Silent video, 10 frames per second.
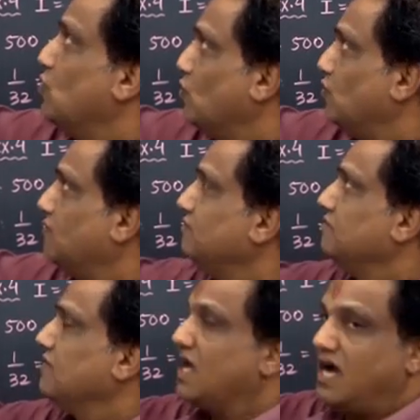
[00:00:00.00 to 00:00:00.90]
2.
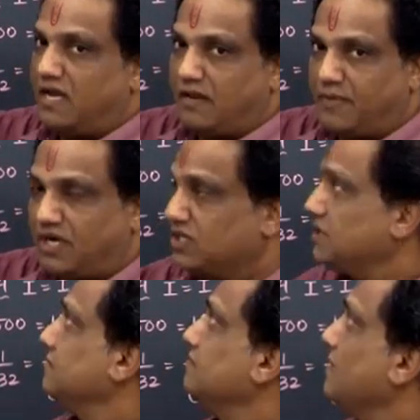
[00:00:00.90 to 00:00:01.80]
I
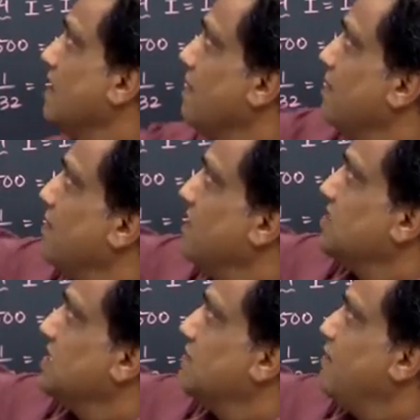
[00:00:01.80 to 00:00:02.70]
repeat.
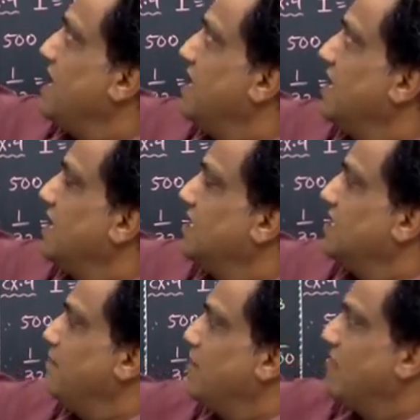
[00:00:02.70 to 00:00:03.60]
This is binding
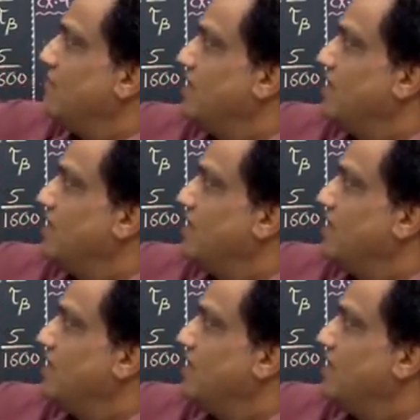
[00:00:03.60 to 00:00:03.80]
energy per